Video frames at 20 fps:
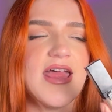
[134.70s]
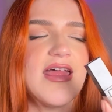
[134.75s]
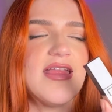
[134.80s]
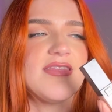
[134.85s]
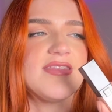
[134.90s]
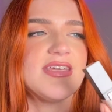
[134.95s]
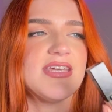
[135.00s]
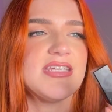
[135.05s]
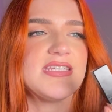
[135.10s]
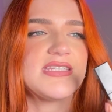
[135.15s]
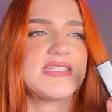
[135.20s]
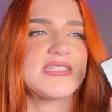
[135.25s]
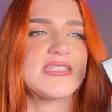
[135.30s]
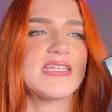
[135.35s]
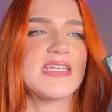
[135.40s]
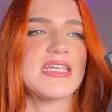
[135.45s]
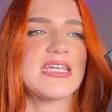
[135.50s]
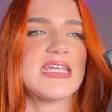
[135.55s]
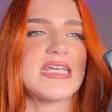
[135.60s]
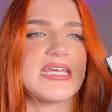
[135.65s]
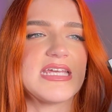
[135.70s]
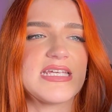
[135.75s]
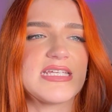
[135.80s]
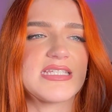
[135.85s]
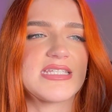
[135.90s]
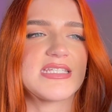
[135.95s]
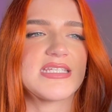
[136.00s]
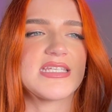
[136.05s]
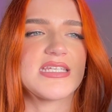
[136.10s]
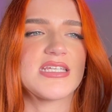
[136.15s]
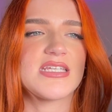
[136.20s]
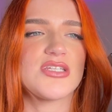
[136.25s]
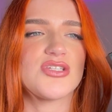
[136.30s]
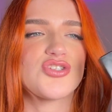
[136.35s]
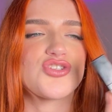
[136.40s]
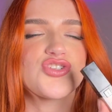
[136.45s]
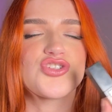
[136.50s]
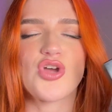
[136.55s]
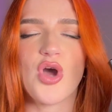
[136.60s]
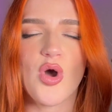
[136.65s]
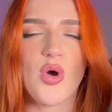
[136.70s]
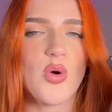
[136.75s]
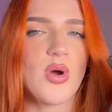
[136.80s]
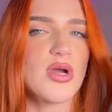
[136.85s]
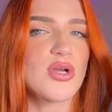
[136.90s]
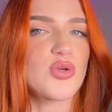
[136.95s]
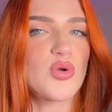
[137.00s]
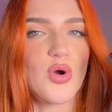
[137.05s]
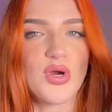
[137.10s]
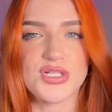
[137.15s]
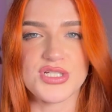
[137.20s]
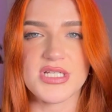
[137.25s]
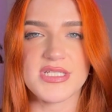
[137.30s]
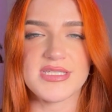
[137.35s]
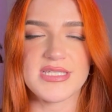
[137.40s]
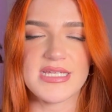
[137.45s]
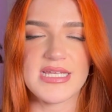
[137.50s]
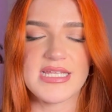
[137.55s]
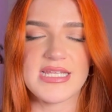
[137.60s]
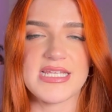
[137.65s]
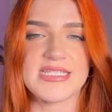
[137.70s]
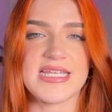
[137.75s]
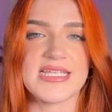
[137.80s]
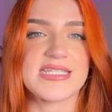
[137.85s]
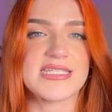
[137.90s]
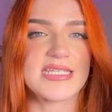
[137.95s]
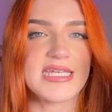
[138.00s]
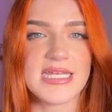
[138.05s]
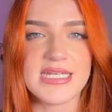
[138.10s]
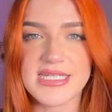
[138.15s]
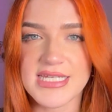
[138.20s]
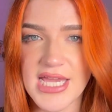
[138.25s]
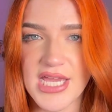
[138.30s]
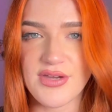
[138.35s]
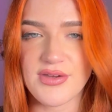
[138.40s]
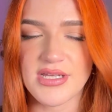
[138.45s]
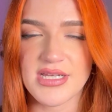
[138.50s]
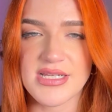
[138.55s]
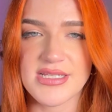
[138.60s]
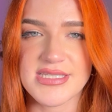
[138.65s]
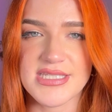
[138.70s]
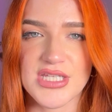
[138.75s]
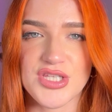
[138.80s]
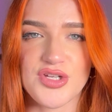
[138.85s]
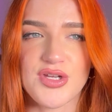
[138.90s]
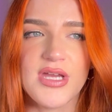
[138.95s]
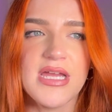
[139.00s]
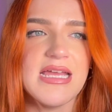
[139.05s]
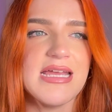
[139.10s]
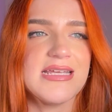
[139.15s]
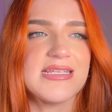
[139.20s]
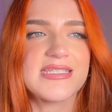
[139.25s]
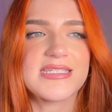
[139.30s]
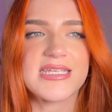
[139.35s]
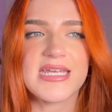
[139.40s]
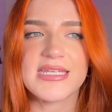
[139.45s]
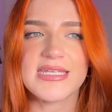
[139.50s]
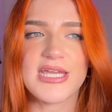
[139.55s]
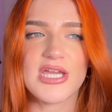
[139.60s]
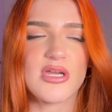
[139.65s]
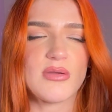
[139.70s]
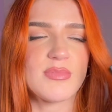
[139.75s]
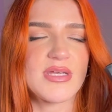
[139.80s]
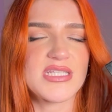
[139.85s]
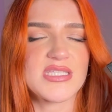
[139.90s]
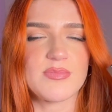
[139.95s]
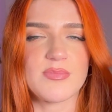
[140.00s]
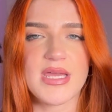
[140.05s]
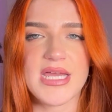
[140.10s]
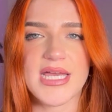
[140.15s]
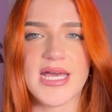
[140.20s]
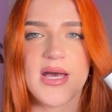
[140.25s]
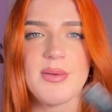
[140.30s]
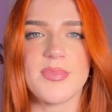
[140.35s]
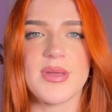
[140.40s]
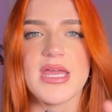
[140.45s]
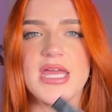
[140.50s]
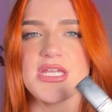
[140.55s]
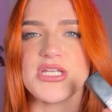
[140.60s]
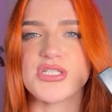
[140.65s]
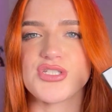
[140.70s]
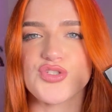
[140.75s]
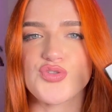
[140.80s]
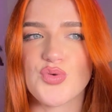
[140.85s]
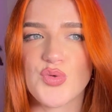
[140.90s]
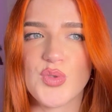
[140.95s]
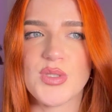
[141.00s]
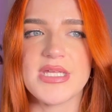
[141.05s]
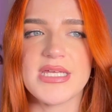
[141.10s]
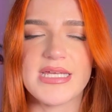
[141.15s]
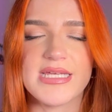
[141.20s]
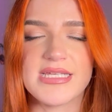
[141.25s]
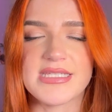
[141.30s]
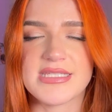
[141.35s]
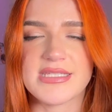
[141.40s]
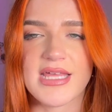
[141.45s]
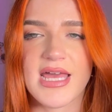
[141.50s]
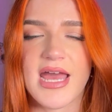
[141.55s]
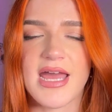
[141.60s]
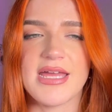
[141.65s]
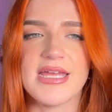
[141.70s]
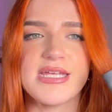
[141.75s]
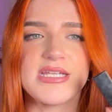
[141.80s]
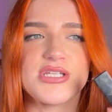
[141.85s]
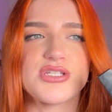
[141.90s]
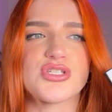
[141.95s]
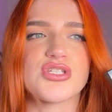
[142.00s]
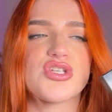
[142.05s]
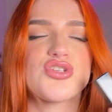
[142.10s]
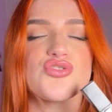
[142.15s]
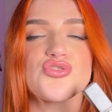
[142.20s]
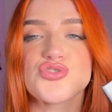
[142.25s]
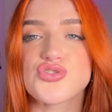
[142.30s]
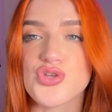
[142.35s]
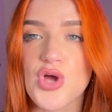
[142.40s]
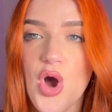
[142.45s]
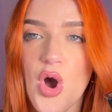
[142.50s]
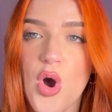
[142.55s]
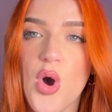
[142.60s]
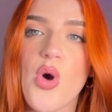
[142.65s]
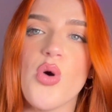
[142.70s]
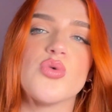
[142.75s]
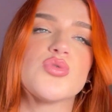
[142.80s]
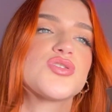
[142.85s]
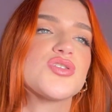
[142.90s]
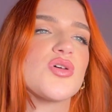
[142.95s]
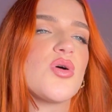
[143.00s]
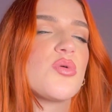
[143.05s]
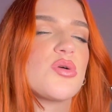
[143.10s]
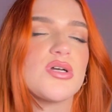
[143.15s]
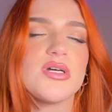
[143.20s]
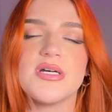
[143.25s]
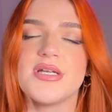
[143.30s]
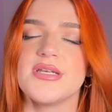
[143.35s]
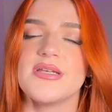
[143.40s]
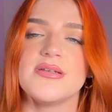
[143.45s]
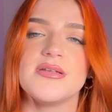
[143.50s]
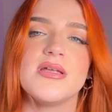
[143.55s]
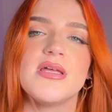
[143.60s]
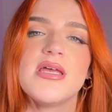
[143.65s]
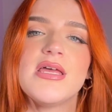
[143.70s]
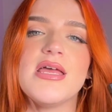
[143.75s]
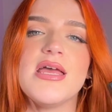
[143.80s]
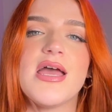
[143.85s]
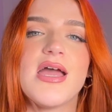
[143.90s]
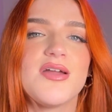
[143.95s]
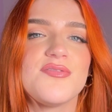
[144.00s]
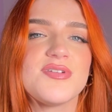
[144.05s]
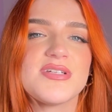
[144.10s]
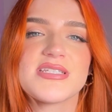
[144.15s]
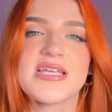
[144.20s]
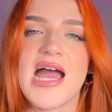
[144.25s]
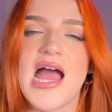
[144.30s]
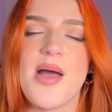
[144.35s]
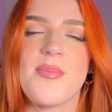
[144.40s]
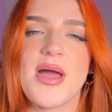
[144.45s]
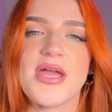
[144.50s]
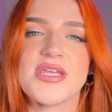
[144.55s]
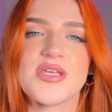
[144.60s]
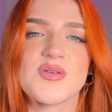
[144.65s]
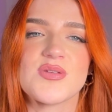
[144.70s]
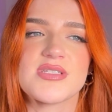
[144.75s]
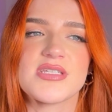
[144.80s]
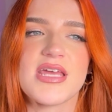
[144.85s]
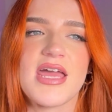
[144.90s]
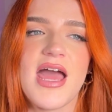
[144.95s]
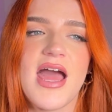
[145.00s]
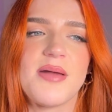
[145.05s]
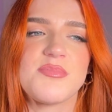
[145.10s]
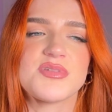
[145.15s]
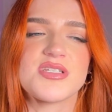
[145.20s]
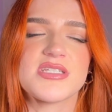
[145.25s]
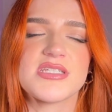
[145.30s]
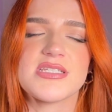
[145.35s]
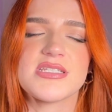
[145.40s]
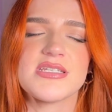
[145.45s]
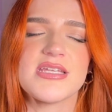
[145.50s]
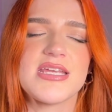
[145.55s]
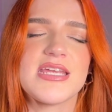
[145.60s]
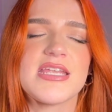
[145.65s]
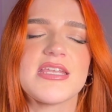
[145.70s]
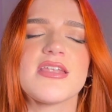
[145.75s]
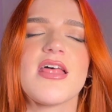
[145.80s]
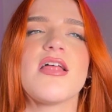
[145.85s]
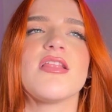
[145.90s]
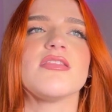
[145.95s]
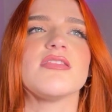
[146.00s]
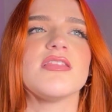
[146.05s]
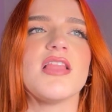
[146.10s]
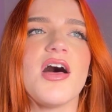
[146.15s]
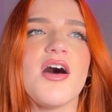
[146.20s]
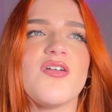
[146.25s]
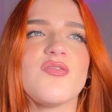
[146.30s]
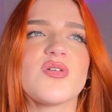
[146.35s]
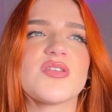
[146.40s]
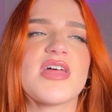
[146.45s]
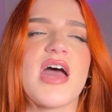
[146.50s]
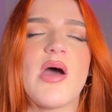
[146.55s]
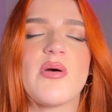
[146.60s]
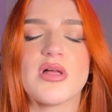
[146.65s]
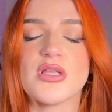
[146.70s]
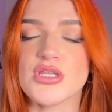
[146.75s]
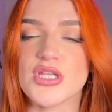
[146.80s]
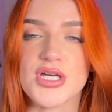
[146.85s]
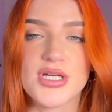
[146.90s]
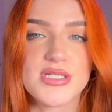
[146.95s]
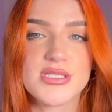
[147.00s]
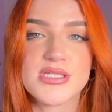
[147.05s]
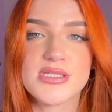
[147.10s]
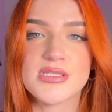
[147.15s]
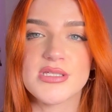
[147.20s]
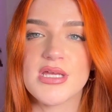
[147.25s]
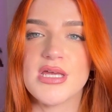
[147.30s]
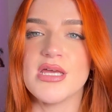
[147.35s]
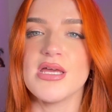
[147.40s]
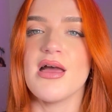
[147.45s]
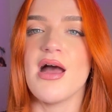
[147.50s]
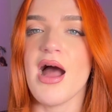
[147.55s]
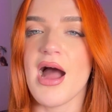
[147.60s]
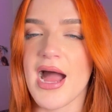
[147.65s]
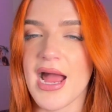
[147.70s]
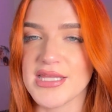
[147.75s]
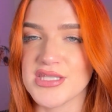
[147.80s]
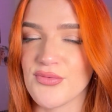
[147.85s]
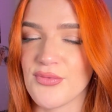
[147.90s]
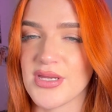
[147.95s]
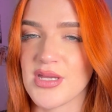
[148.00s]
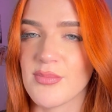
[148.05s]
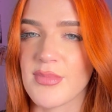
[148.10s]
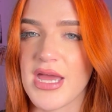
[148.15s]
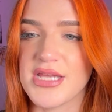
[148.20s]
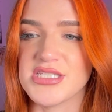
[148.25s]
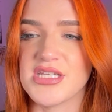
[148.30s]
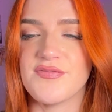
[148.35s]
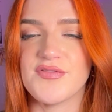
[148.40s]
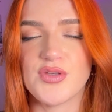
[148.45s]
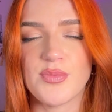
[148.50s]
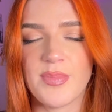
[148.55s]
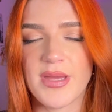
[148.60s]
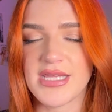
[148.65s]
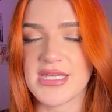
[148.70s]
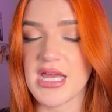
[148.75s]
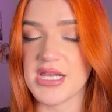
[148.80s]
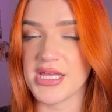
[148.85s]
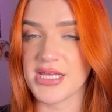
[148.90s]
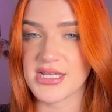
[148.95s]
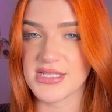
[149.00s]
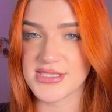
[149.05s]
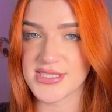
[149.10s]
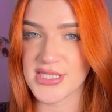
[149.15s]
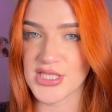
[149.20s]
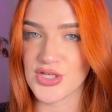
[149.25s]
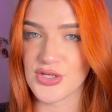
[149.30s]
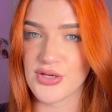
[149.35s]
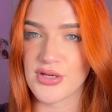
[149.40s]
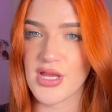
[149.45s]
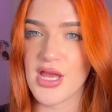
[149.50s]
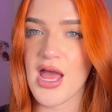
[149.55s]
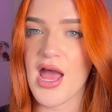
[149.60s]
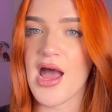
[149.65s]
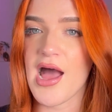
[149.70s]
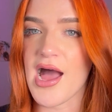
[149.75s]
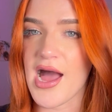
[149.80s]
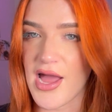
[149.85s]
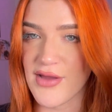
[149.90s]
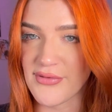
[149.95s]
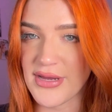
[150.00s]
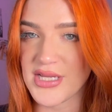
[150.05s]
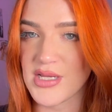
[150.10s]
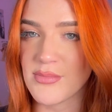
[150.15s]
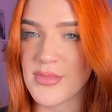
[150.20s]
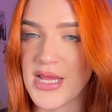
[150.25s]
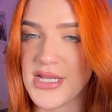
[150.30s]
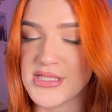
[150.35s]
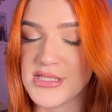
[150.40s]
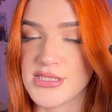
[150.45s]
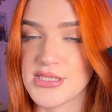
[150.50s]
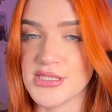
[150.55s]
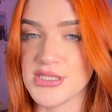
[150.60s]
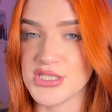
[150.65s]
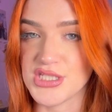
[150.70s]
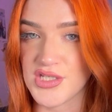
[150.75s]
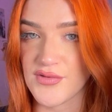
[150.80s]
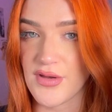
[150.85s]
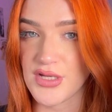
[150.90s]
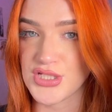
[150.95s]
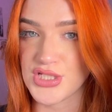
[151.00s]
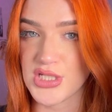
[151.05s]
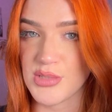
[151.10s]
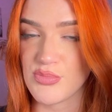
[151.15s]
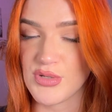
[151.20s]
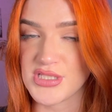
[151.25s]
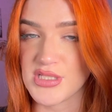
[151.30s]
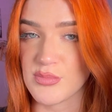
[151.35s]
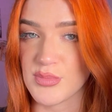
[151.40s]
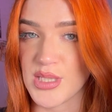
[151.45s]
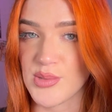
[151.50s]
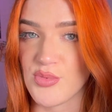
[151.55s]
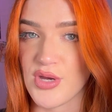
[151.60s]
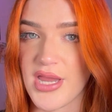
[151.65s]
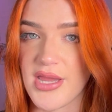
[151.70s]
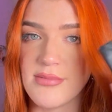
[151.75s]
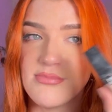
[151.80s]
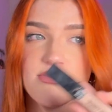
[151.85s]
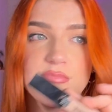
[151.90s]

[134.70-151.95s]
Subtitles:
This is so gorgeous. It is a skin caring concealer. Skincare meets makeup, and it truly is that. It is so good. Every time I use it, I'm just in love with how it looks. Highly recommend. If you pick any concealer, I recommend the Givenchy Prism Libre.